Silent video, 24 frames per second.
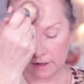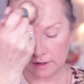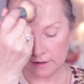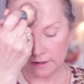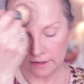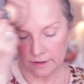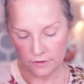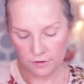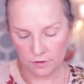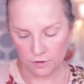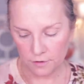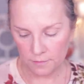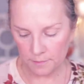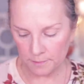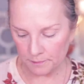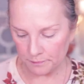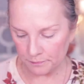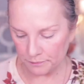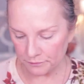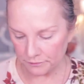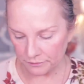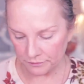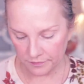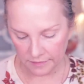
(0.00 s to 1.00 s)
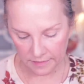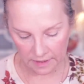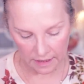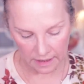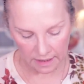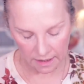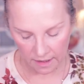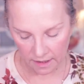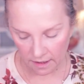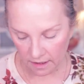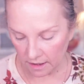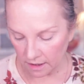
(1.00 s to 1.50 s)
a little.
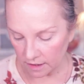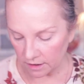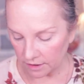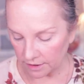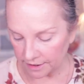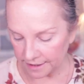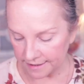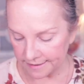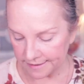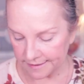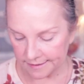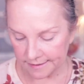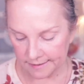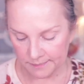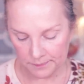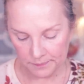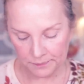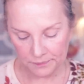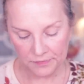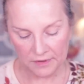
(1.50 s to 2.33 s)
Nice.